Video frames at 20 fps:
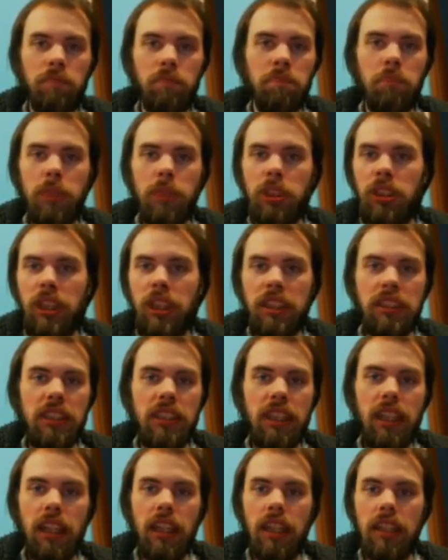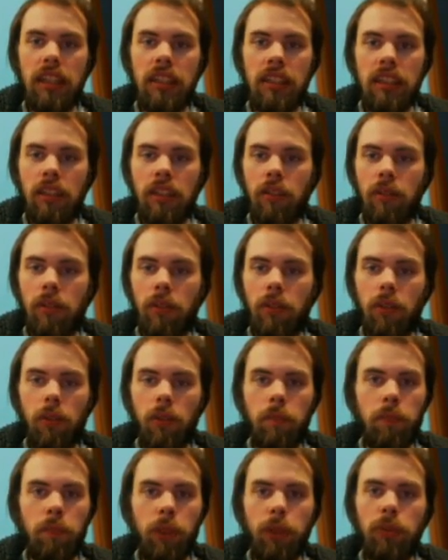magenta, or
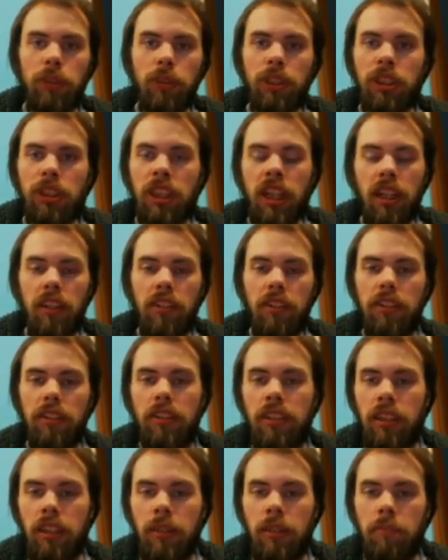bluish color,